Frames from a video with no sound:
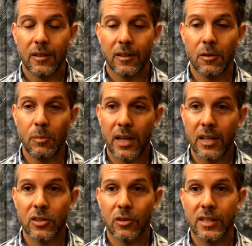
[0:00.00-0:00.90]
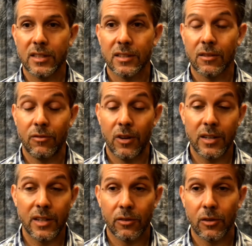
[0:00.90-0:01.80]
they're making choices, very
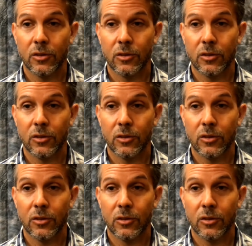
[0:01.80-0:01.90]
difficult